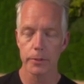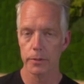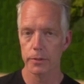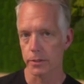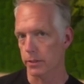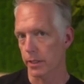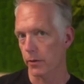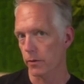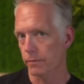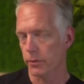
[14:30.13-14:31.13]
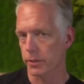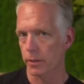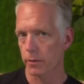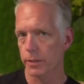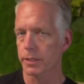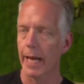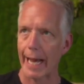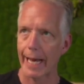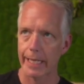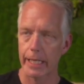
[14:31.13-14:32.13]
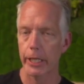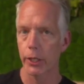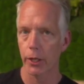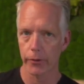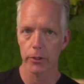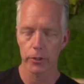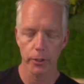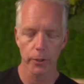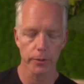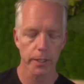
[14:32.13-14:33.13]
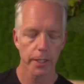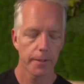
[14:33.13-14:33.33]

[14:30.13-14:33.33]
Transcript: So it's just another inversion, or just adding another note.